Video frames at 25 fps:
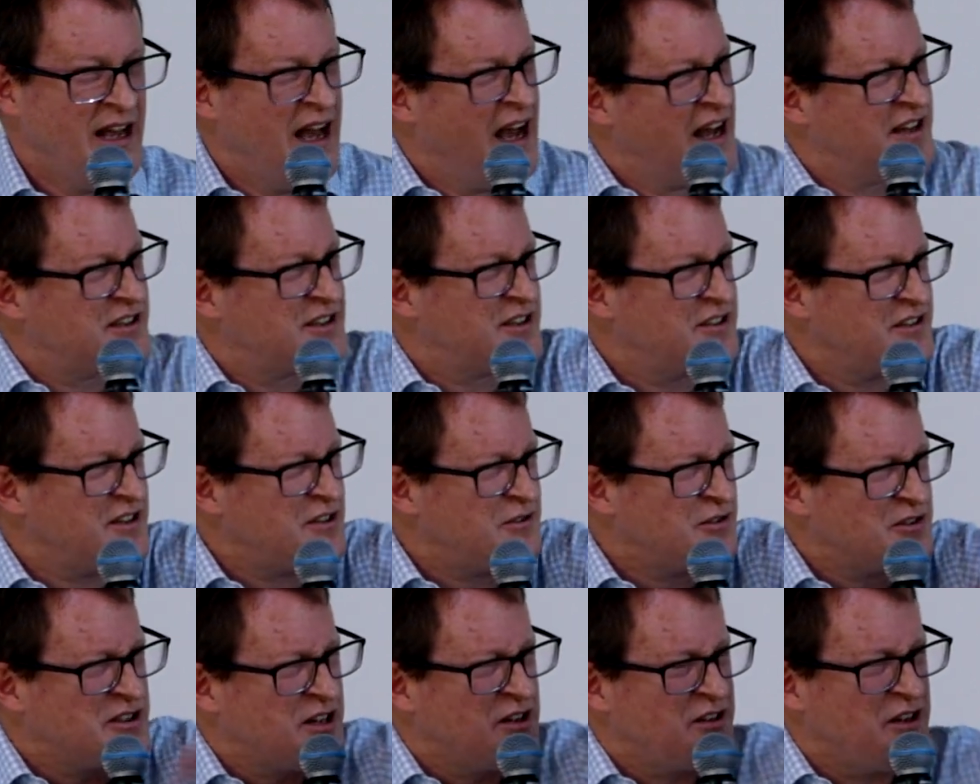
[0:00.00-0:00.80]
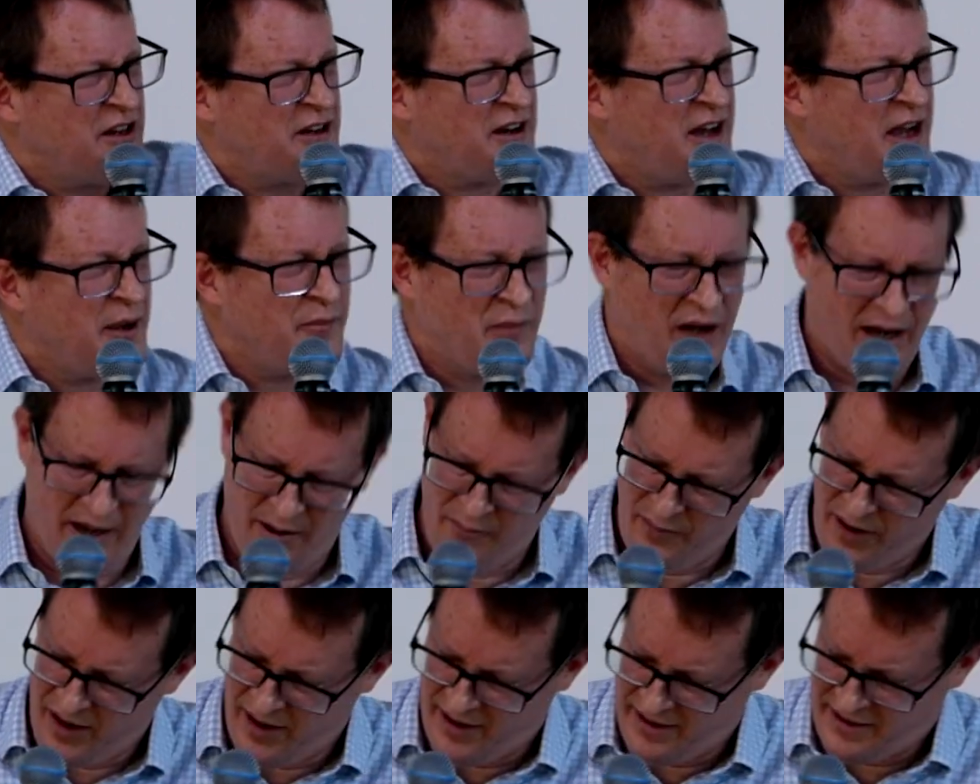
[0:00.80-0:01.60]
And so this was kind of like my,
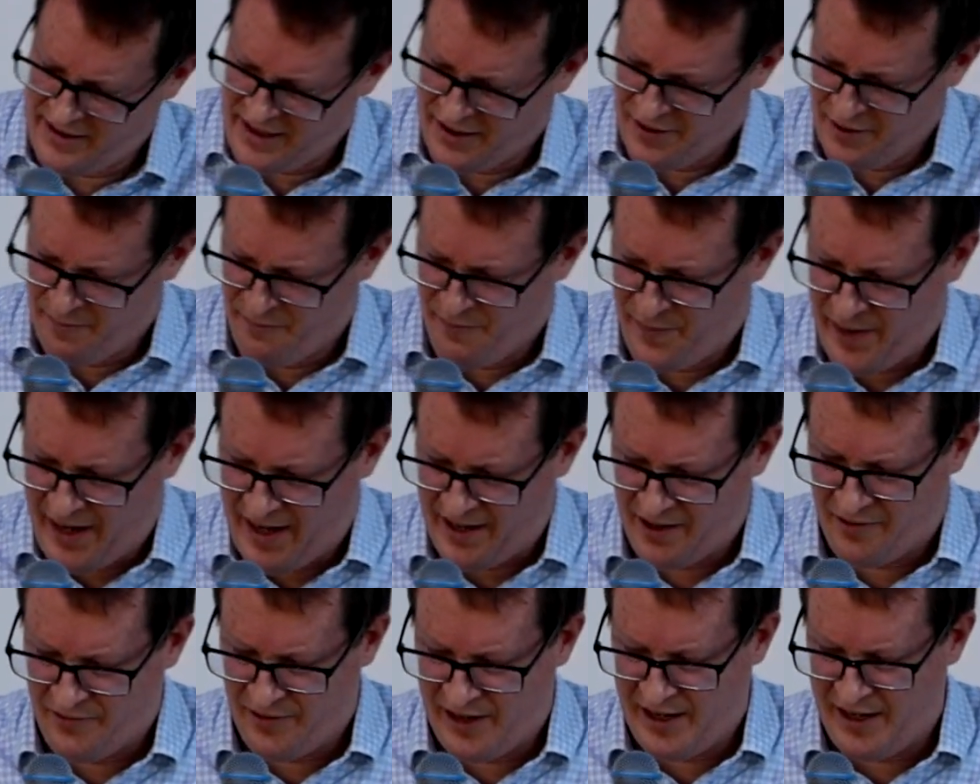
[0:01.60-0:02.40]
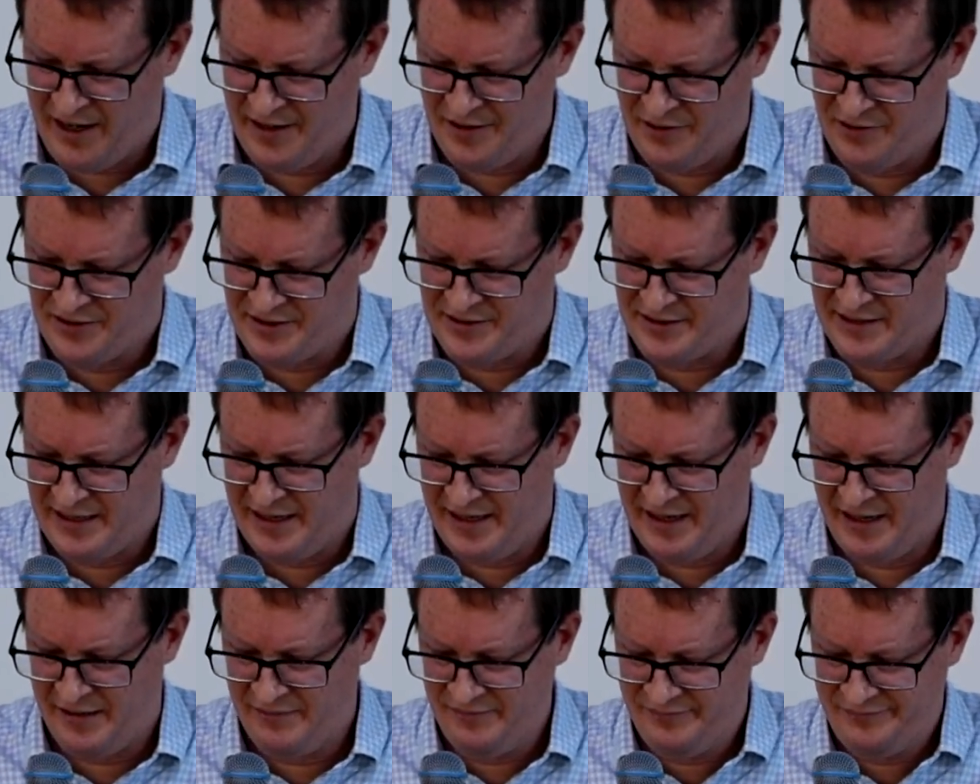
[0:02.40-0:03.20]
my kind of background. It was
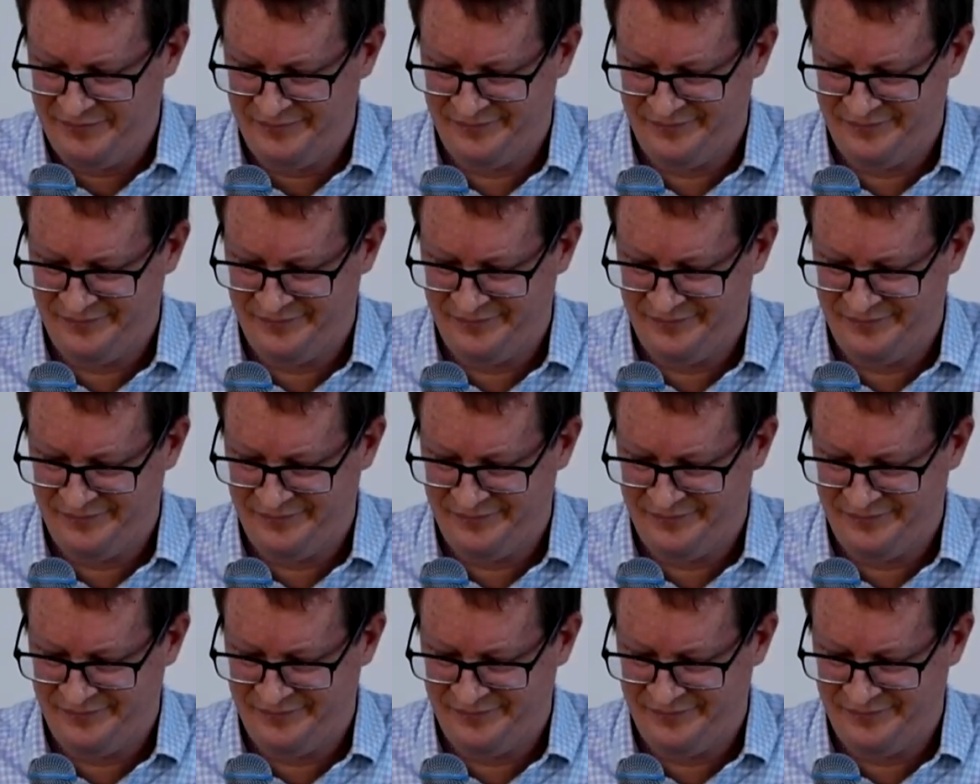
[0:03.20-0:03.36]
there.